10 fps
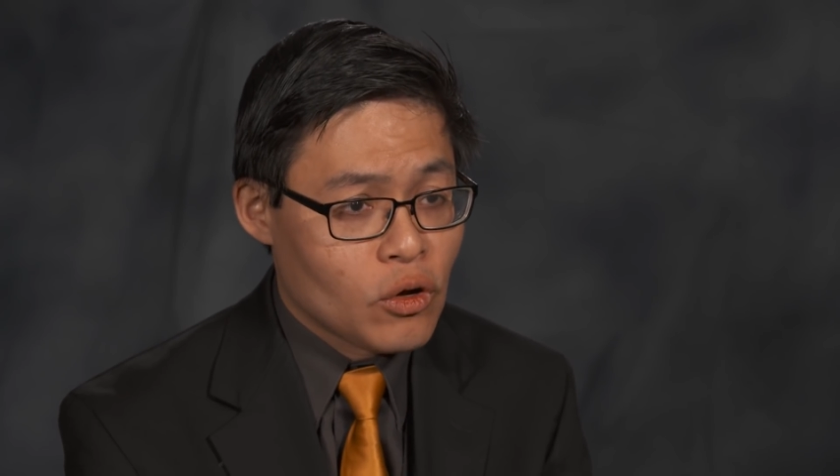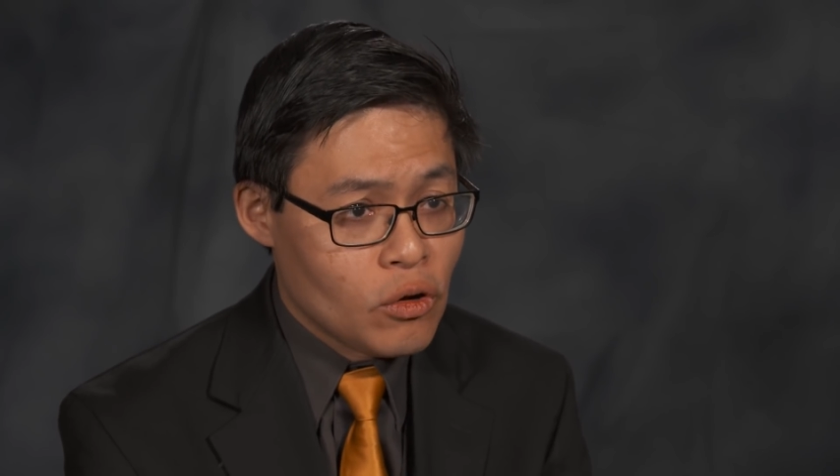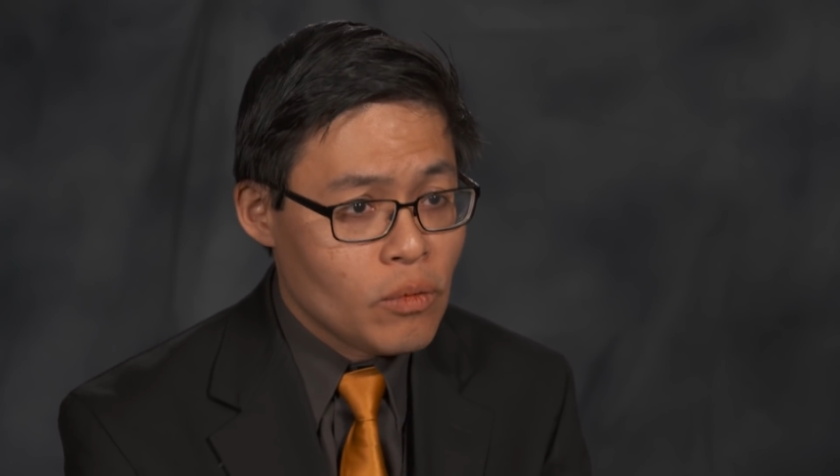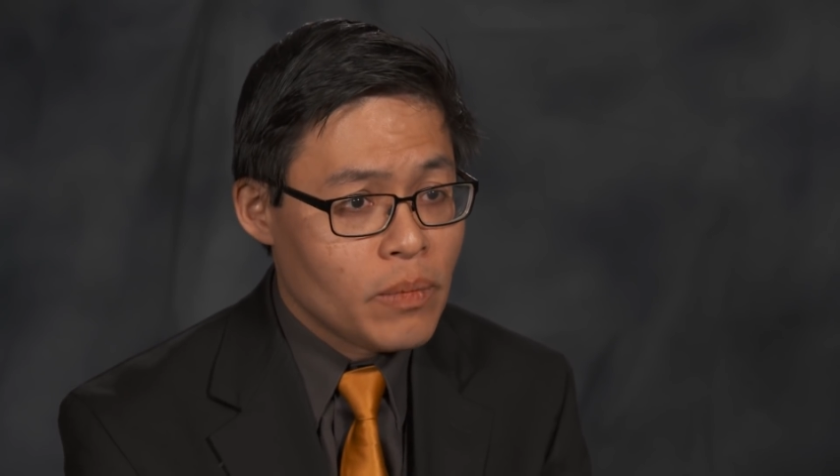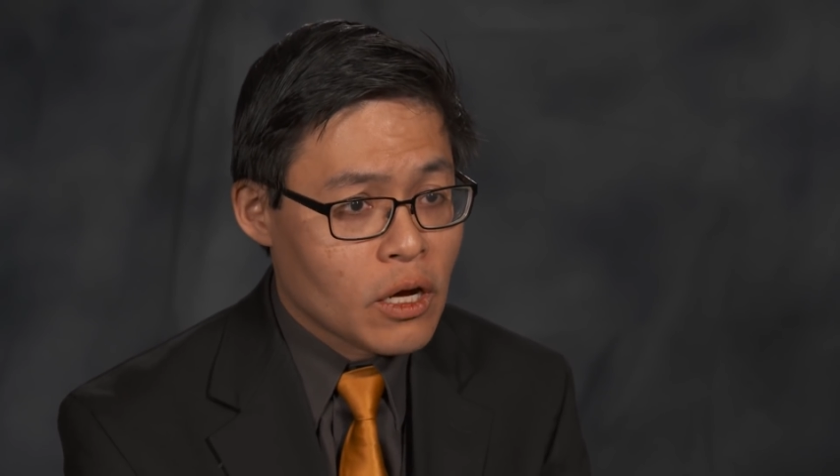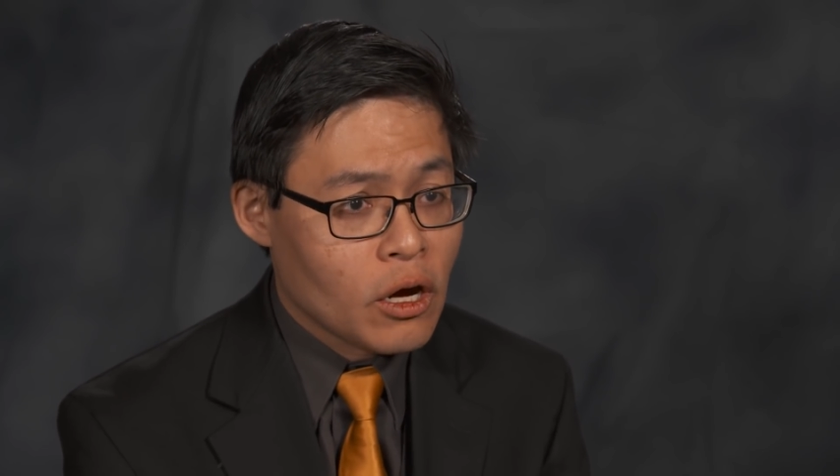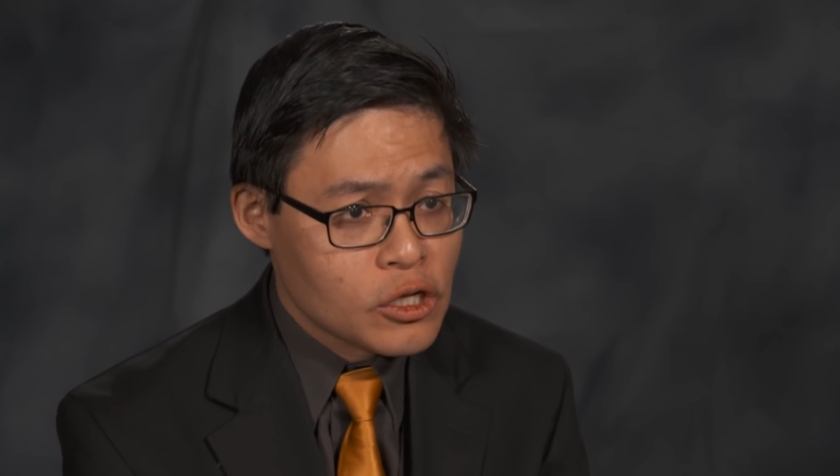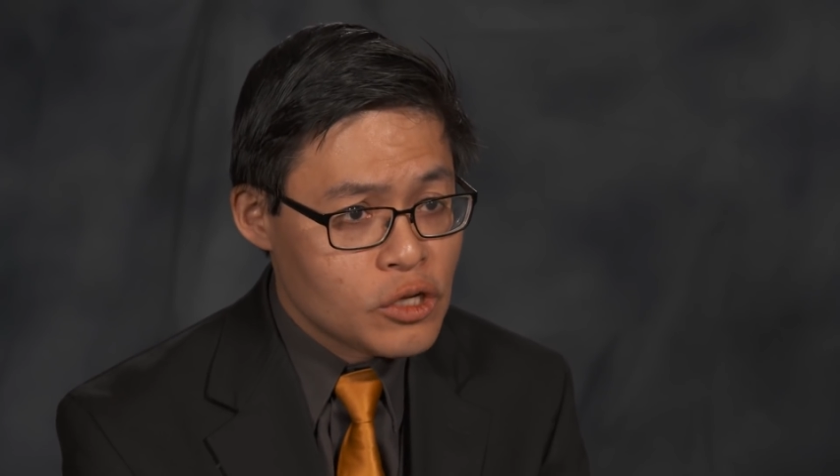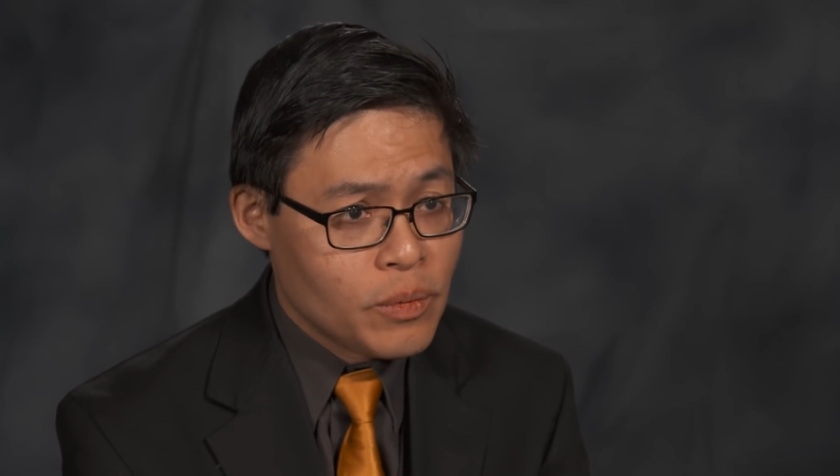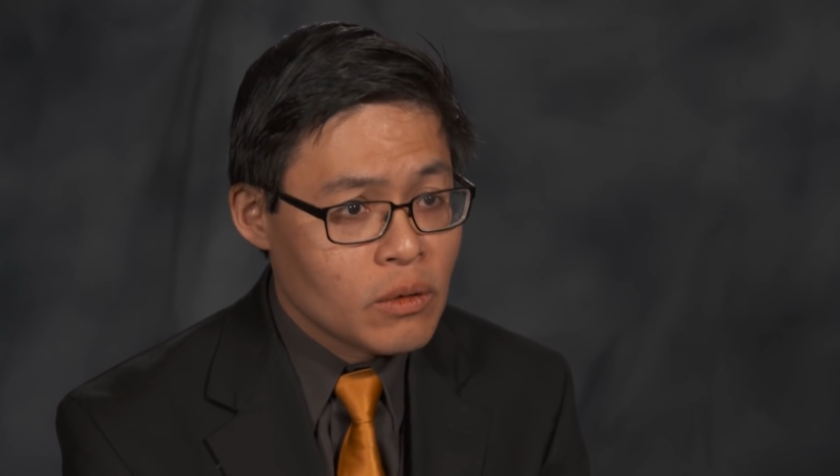could be
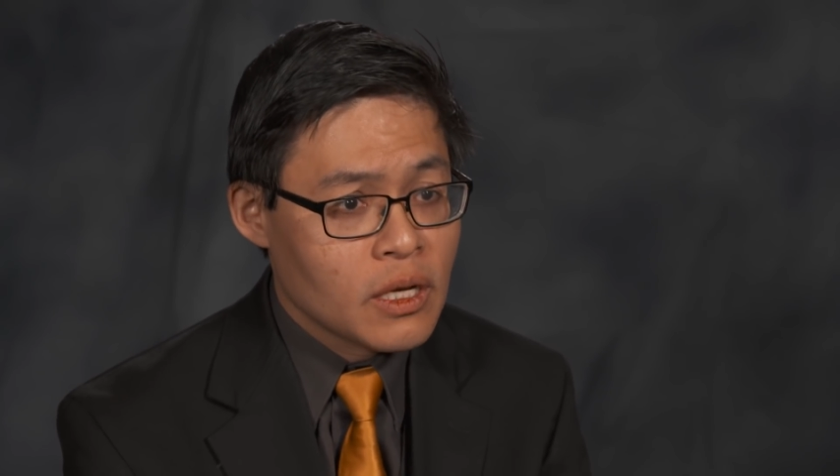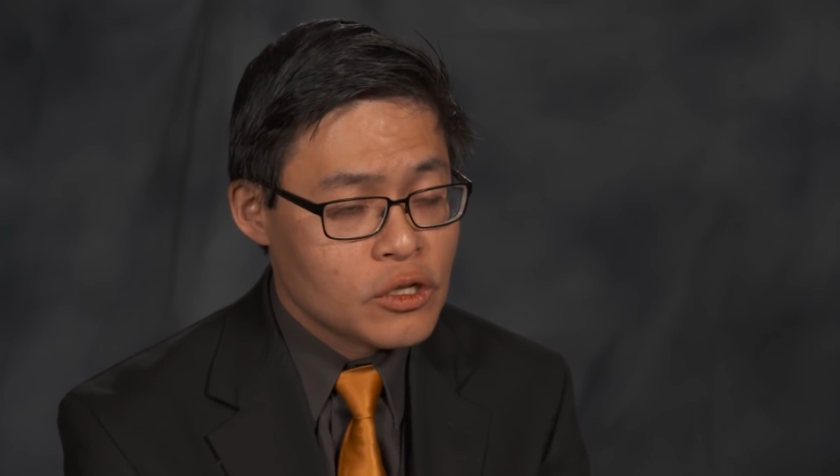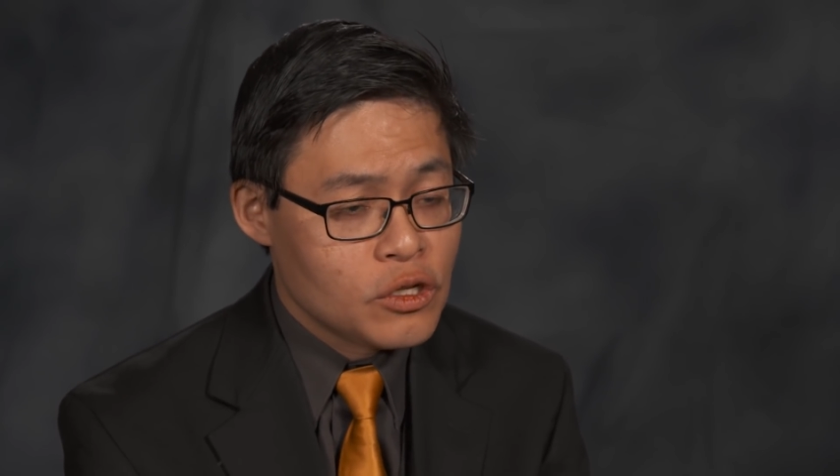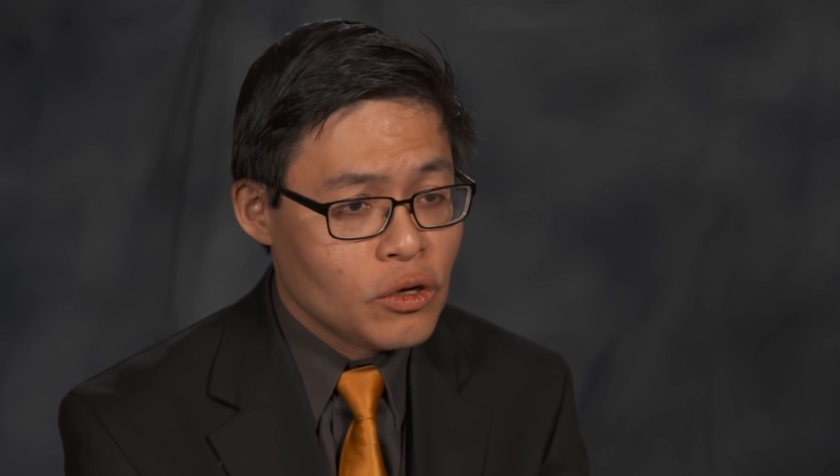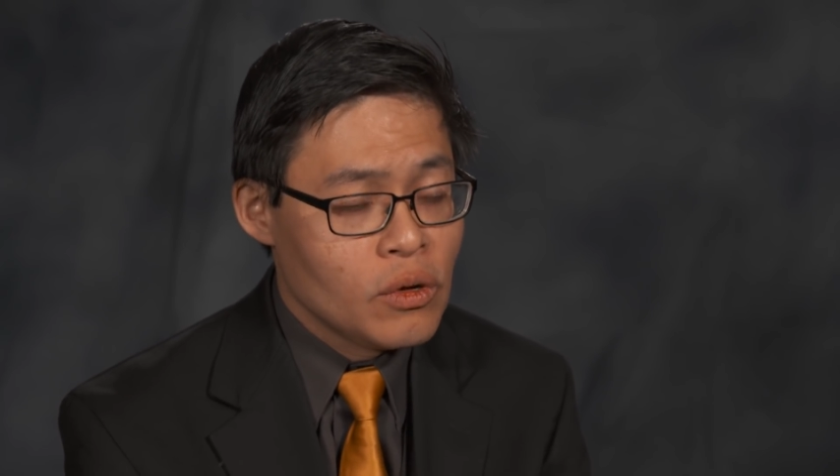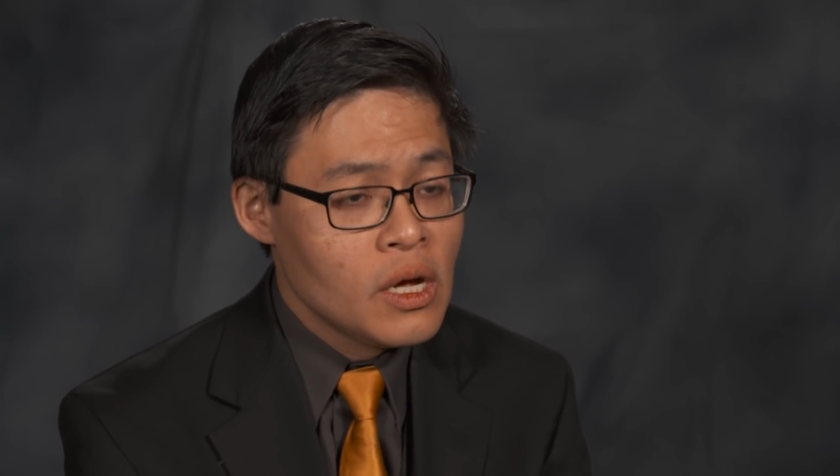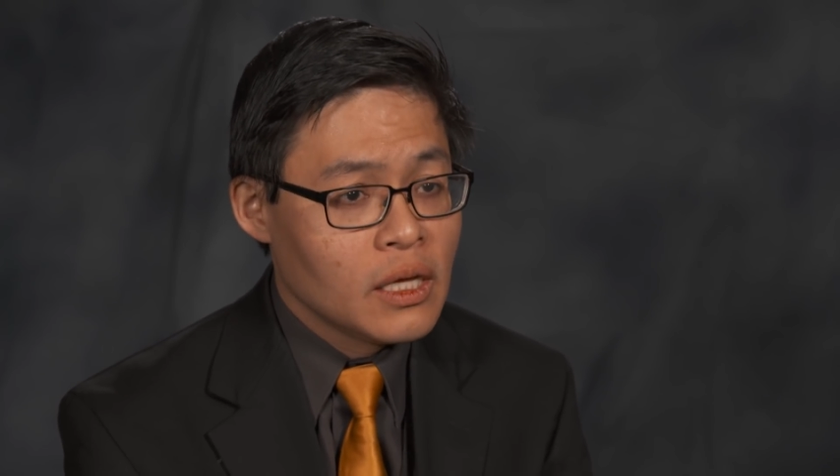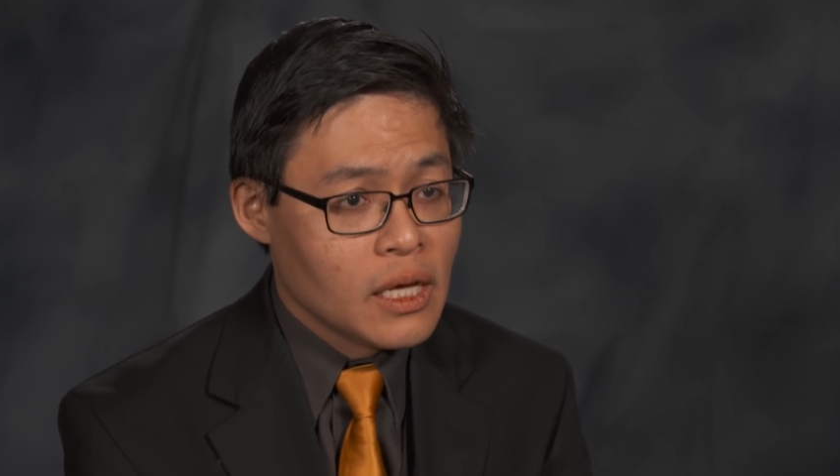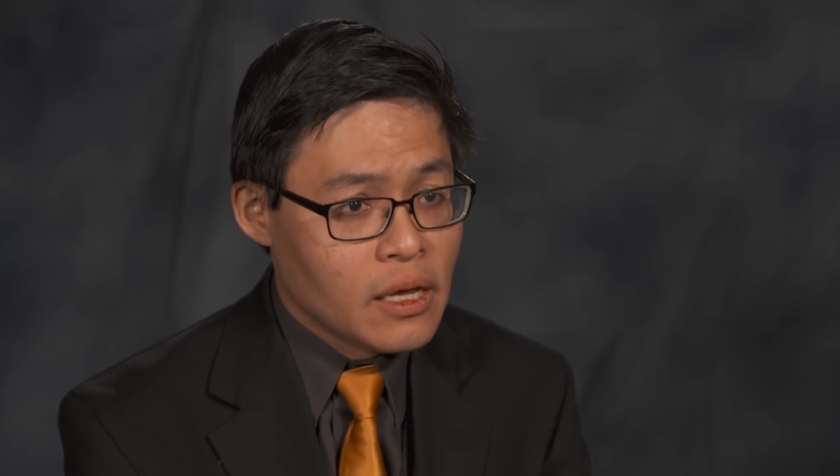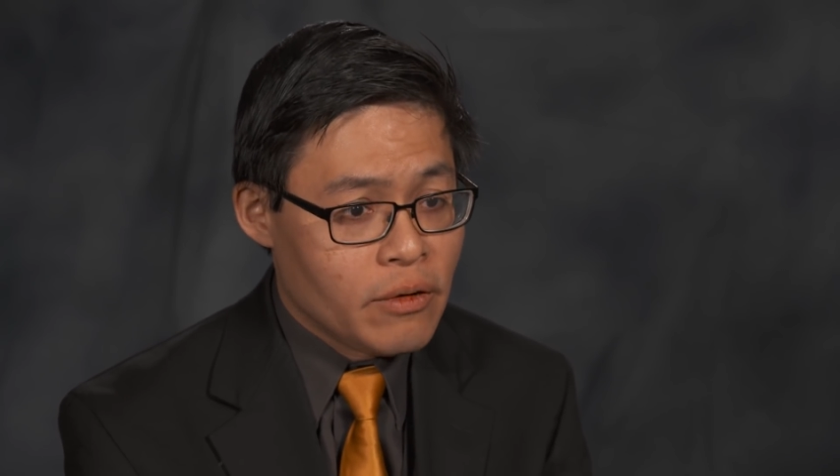contributing to
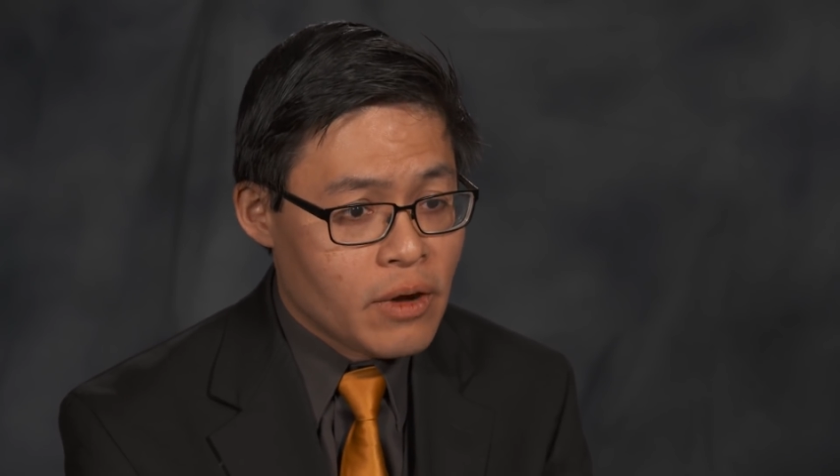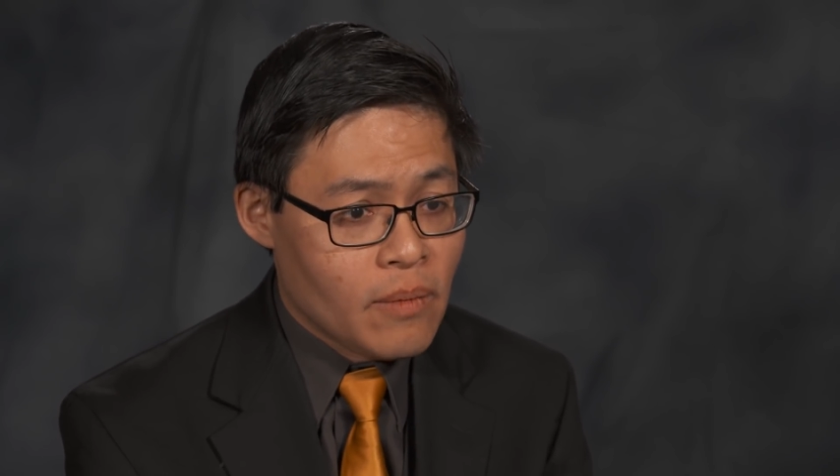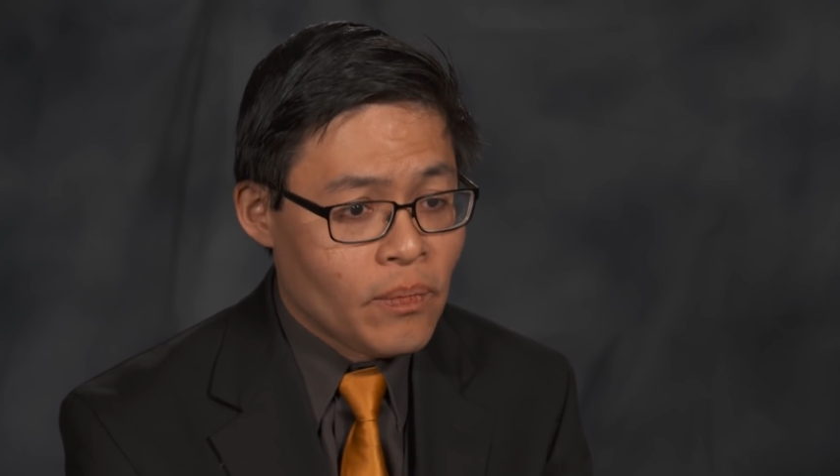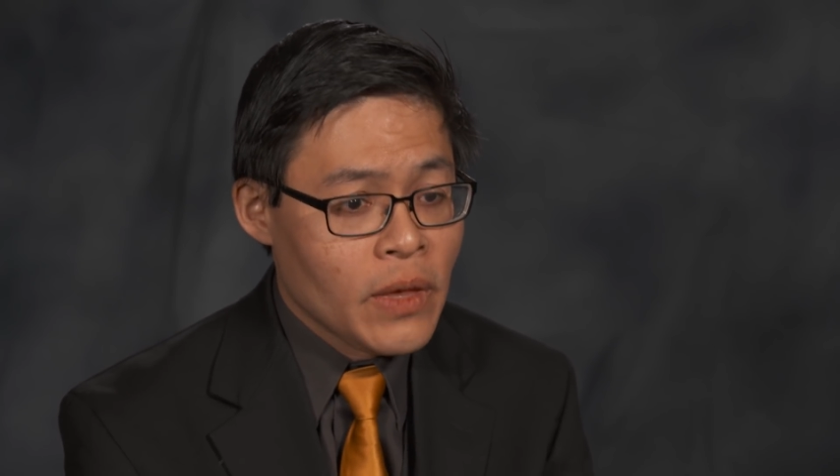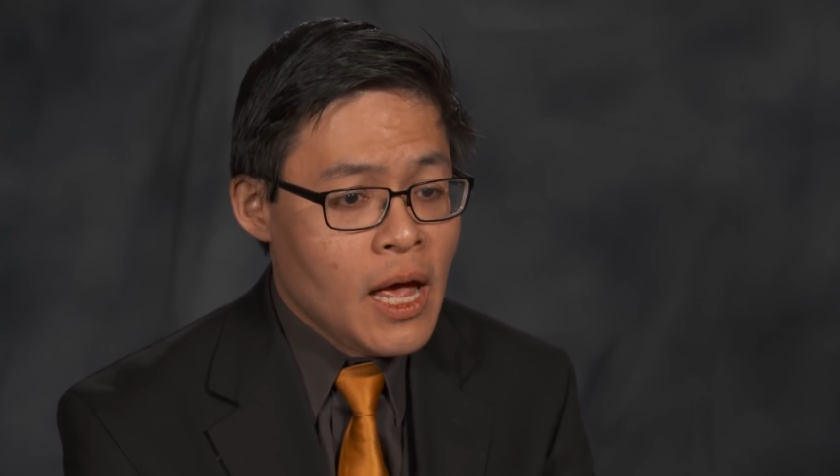delirium?